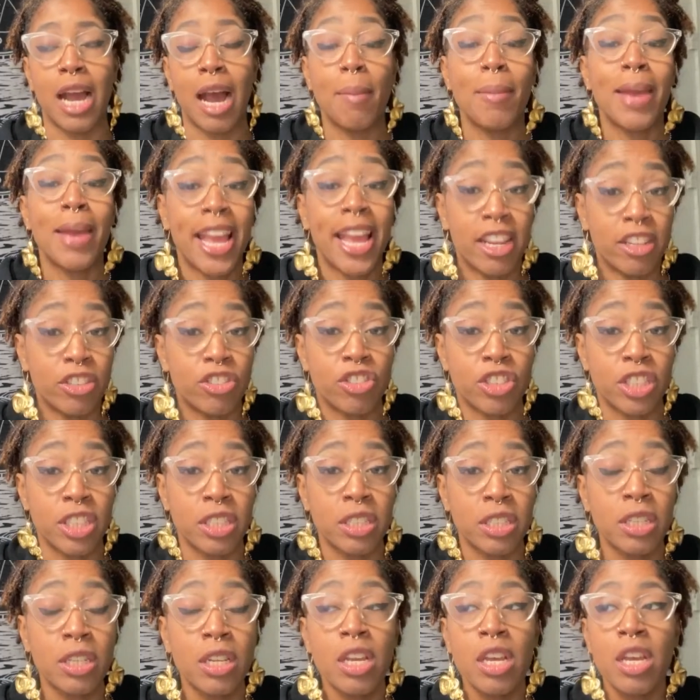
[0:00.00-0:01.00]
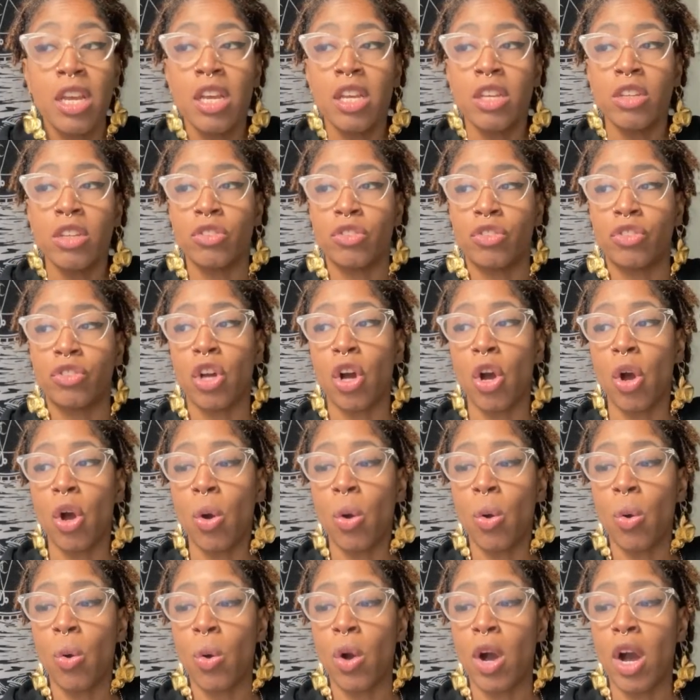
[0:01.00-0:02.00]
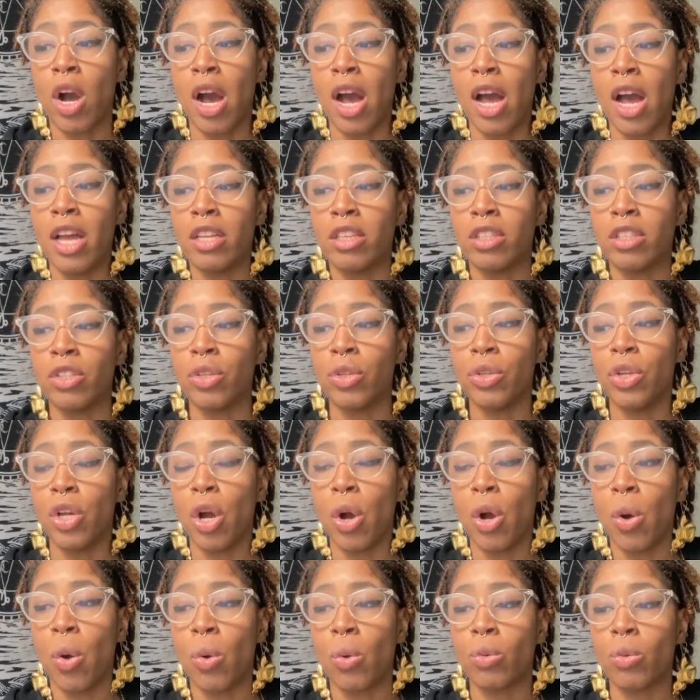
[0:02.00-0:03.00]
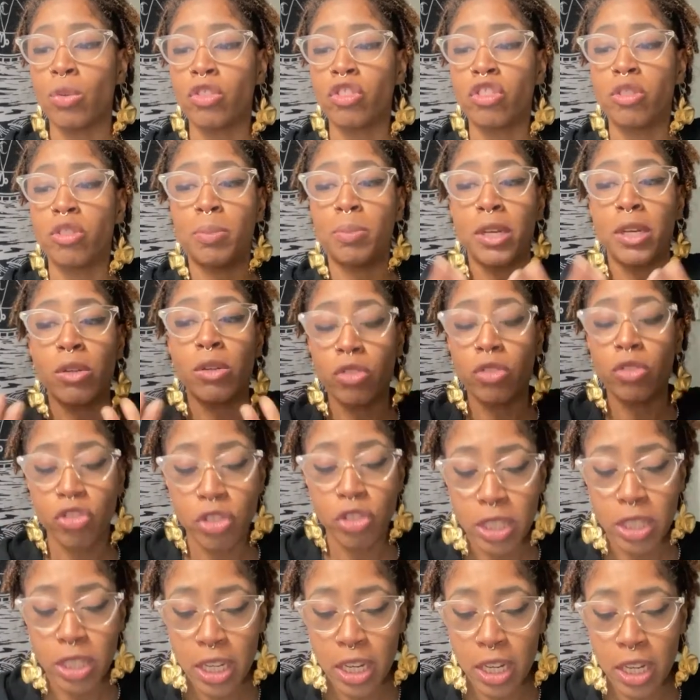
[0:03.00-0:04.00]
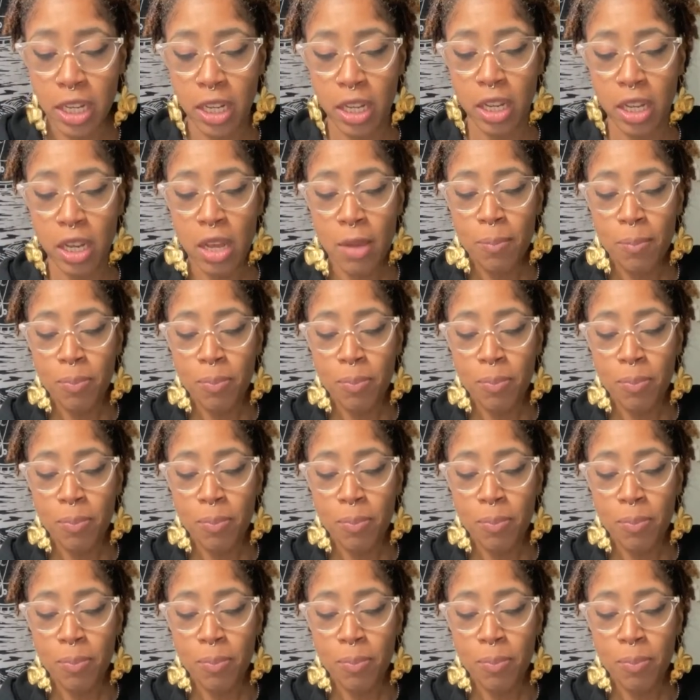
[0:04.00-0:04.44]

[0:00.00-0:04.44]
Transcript: I'm Haitian, so spiritually,